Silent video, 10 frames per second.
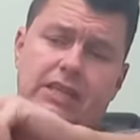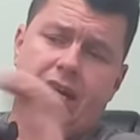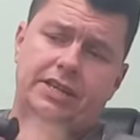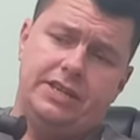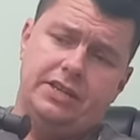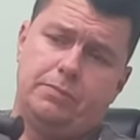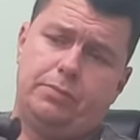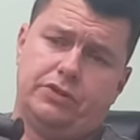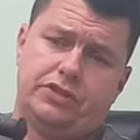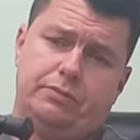and then you can
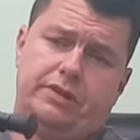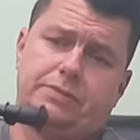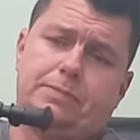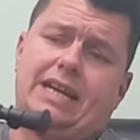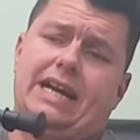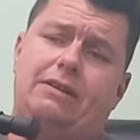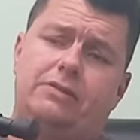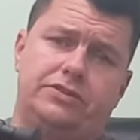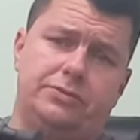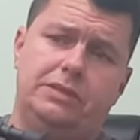put the springs back
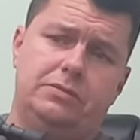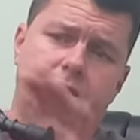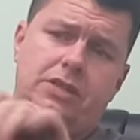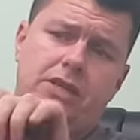out as well.